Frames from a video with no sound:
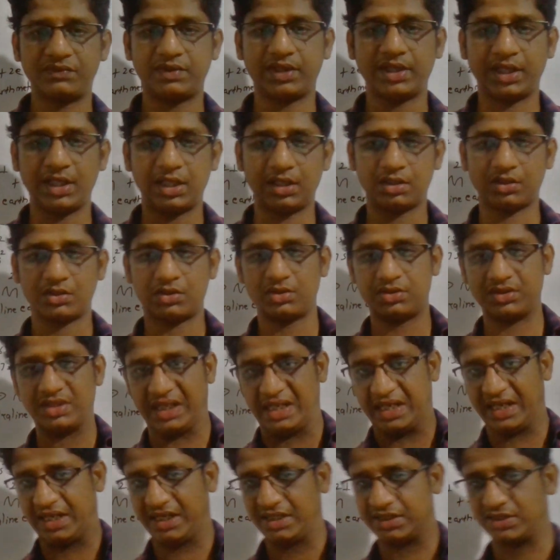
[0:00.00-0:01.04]
1 electron, they
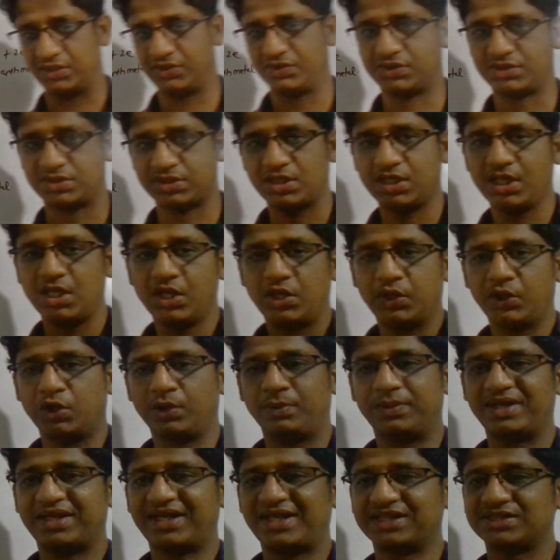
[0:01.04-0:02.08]
can achieve
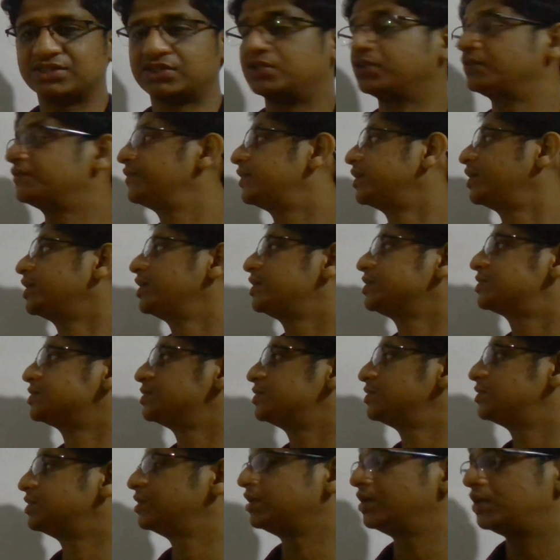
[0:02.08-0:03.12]
noble gas
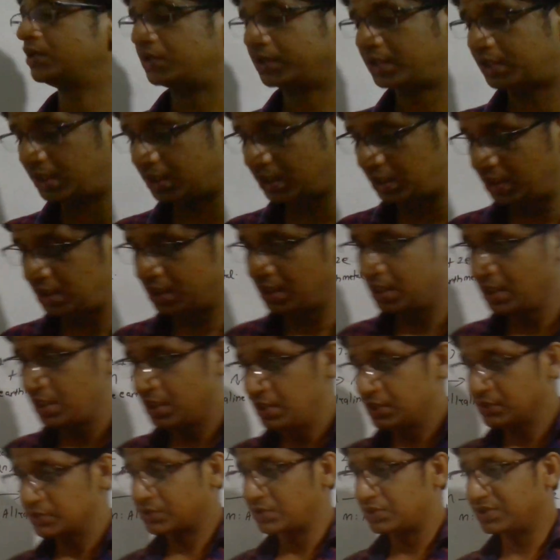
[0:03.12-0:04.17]
configuration. Okay,
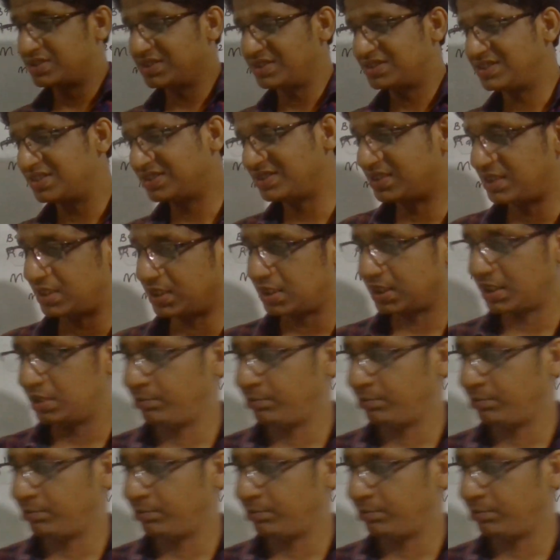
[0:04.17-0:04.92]
so this is the